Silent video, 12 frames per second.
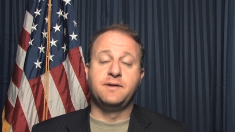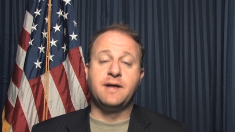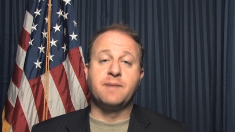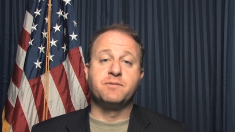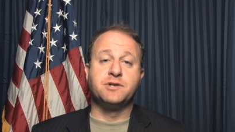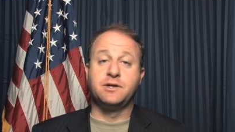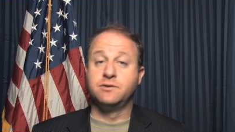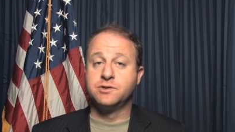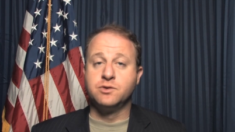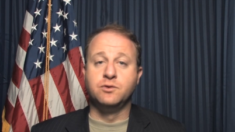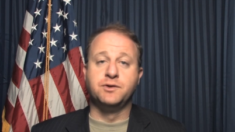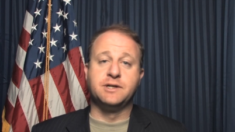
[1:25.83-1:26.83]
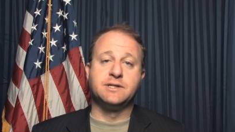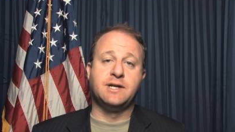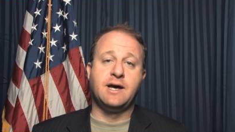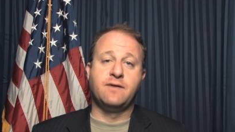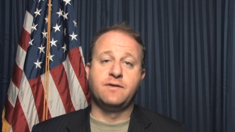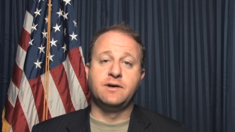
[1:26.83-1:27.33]
that particular school doesn't
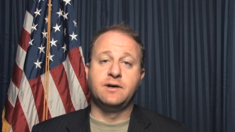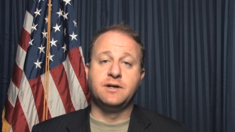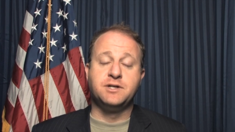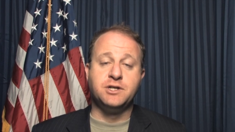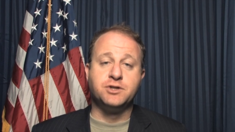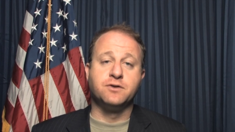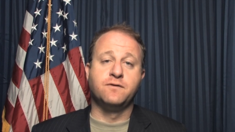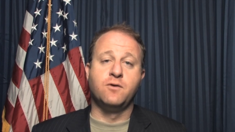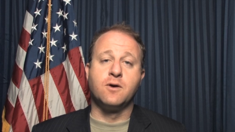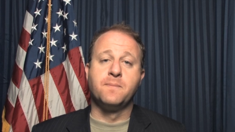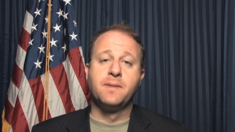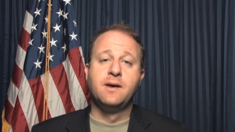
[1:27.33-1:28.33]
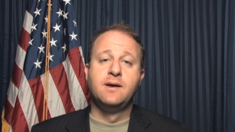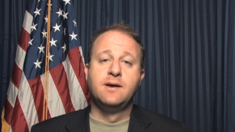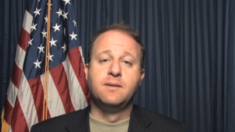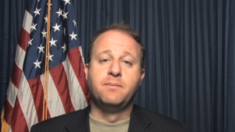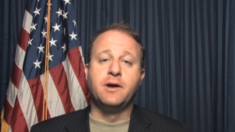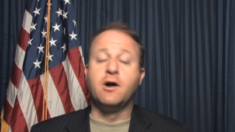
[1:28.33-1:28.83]
have a teacher for.
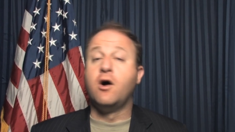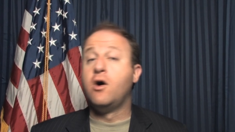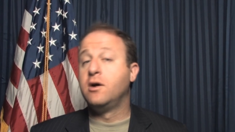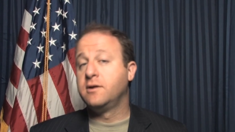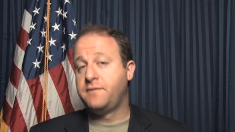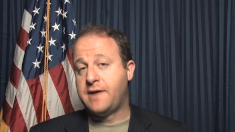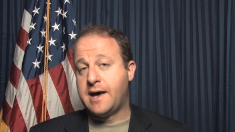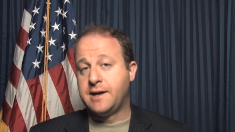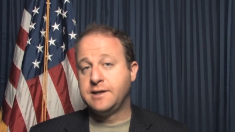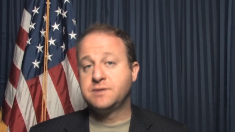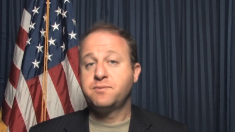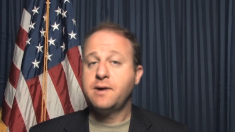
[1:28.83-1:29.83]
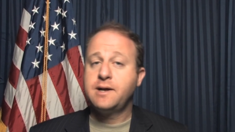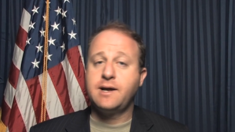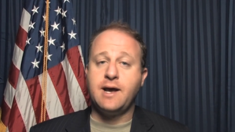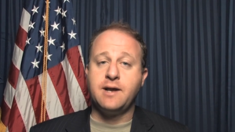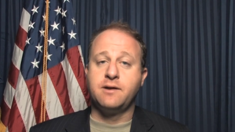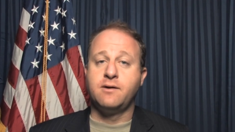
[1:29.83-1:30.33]
But all of that is
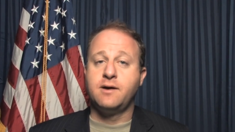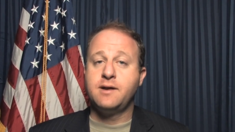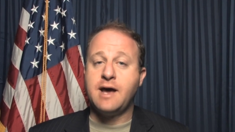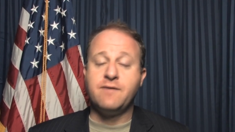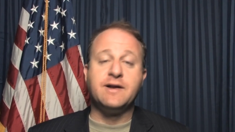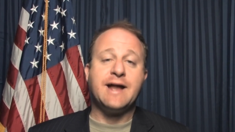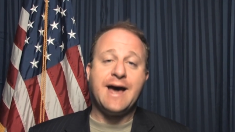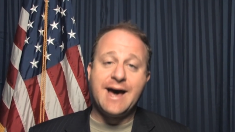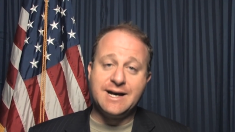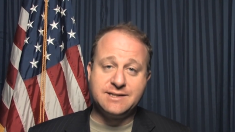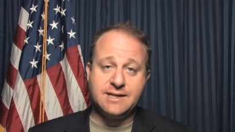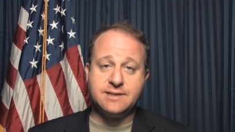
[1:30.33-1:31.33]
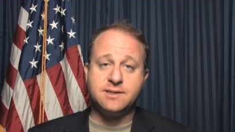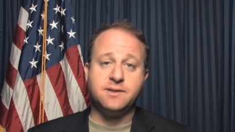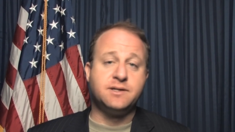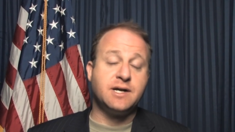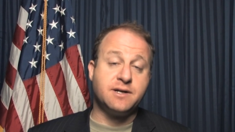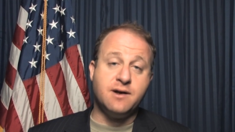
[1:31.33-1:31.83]
predicated on having access to
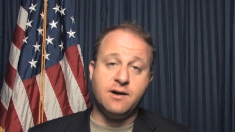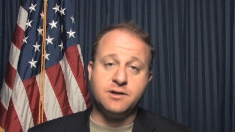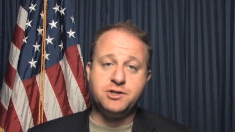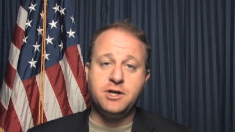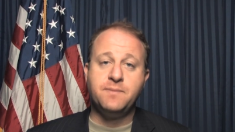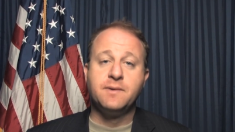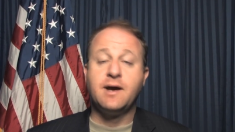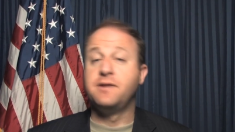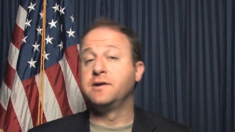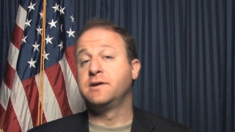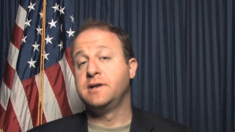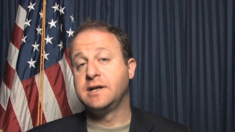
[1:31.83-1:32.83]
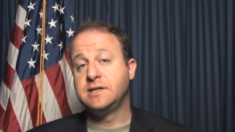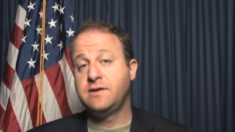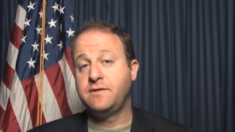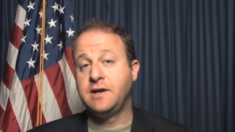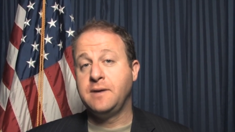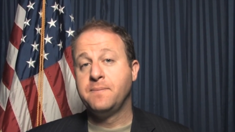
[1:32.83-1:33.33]
the technology and the
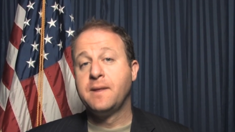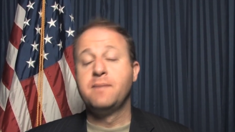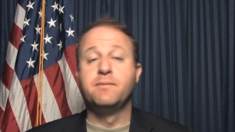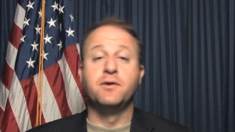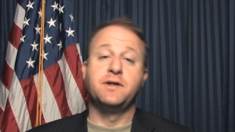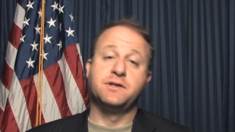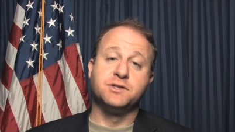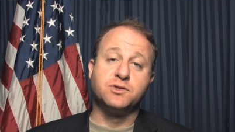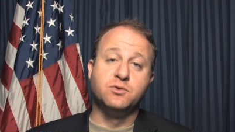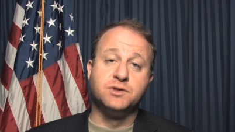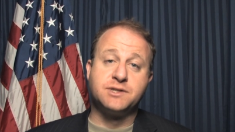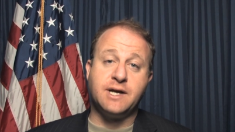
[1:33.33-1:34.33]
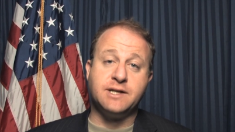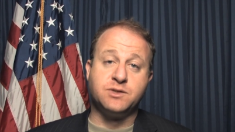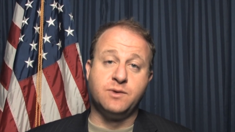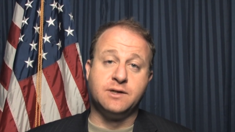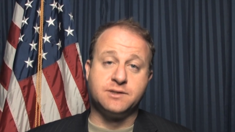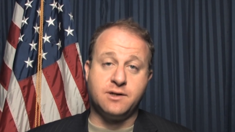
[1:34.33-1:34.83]
connectivity, both at the school site
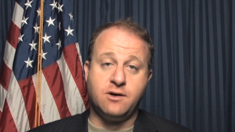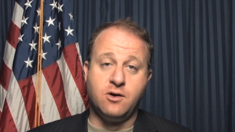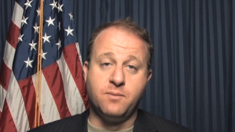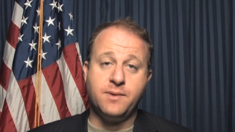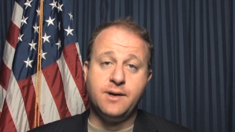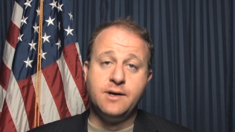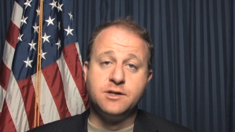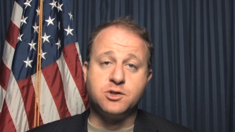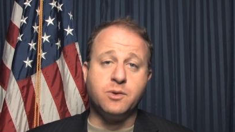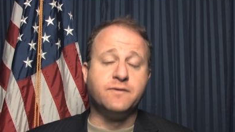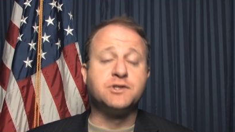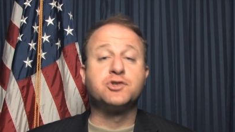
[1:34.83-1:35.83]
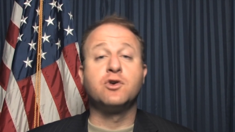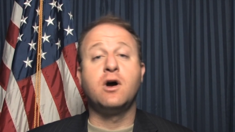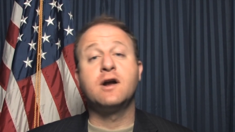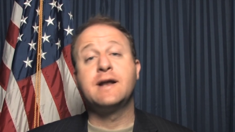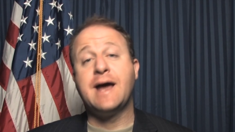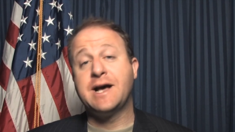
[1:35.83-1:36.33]
as well as the home. So we have a
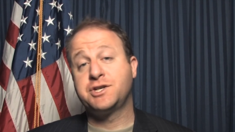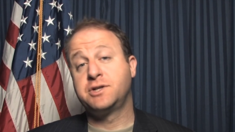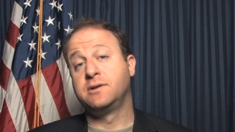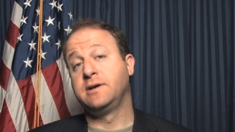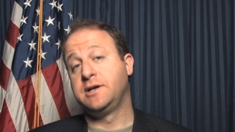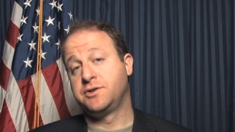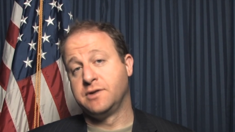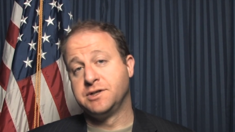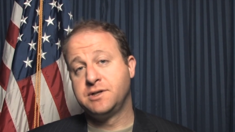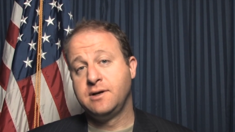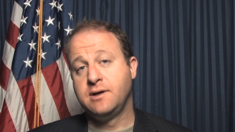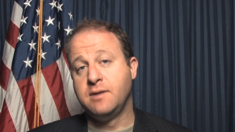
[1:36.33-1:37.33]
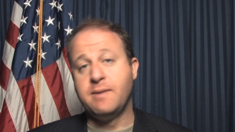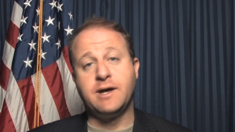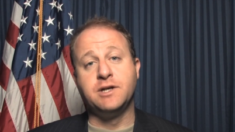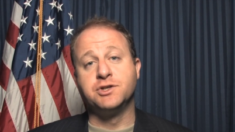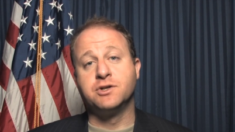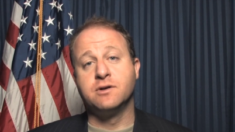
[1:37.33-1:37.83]
strong national interest in
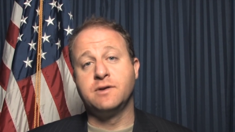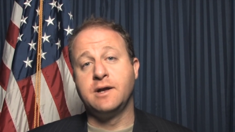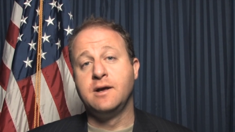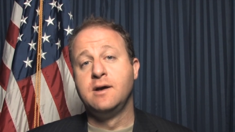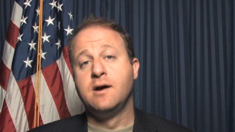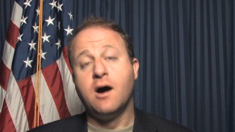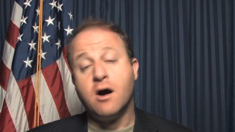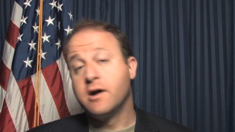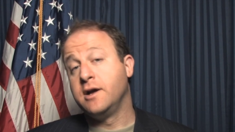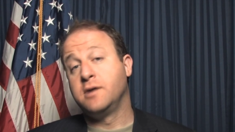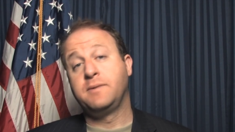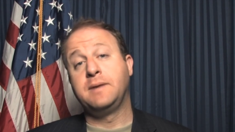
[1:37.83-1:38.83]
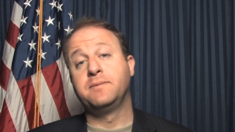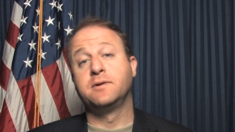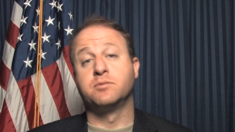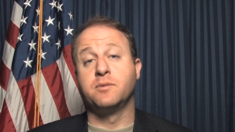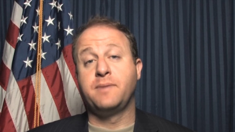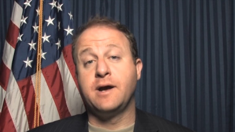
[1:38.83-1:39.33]
making sure that our young people
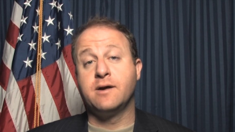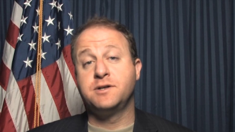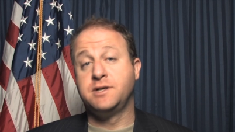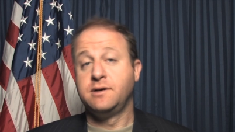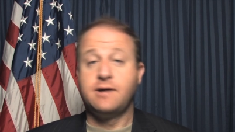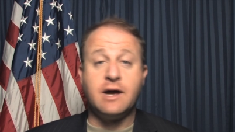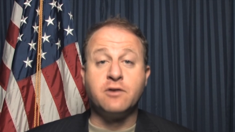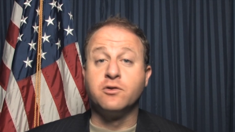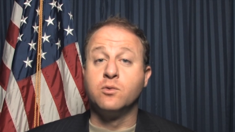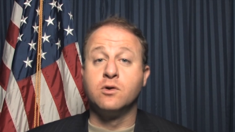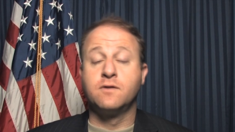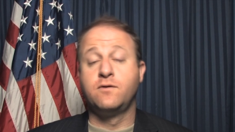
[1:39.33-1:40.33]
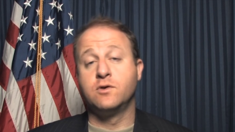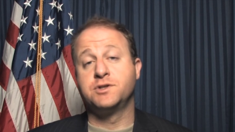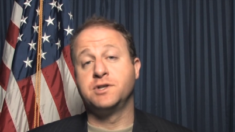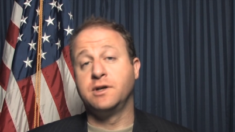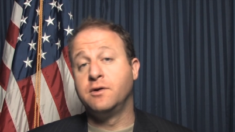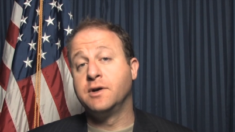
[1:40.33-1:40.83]
are prepared to enter the
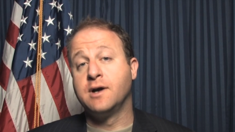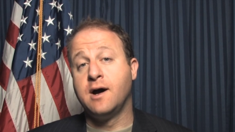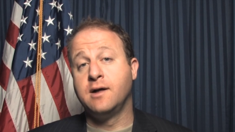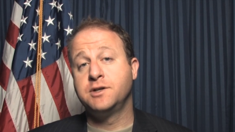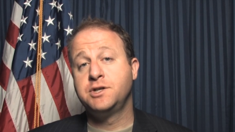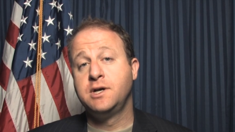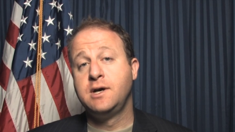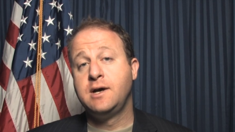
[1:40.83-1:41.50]
workforce, to go to college,